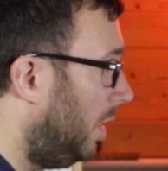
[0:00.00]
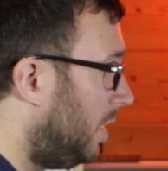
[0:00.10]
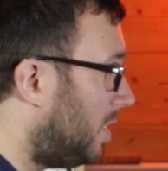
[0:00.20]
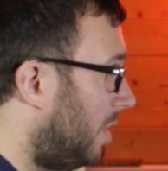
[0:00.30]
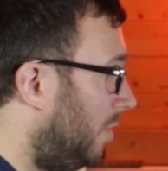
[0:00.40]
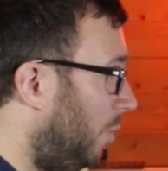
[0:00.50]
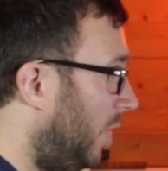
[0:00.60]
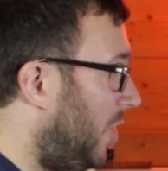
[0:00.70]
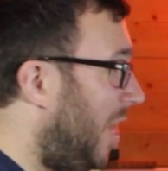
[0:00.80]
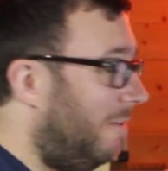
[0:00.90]
So
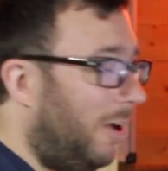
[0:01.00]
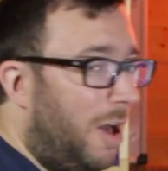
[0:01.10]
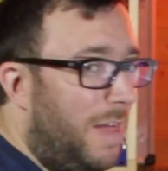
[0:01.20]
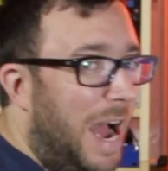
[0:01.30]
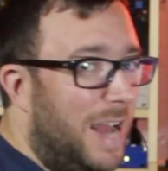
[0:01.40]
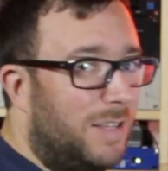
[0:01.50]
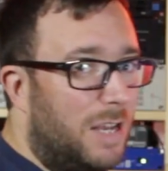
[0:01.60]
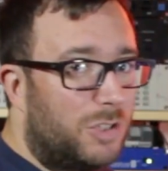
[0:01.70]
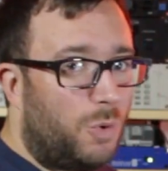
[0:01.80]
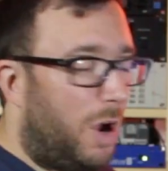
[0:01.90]
when you hear it like that, it
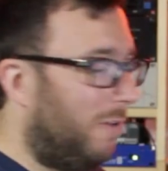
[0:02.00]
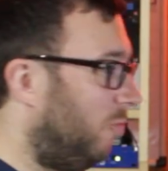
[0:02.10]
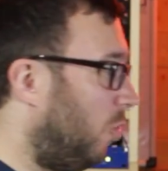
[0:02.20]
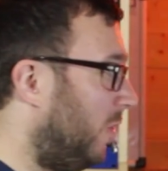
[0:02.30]
sounds quite raw.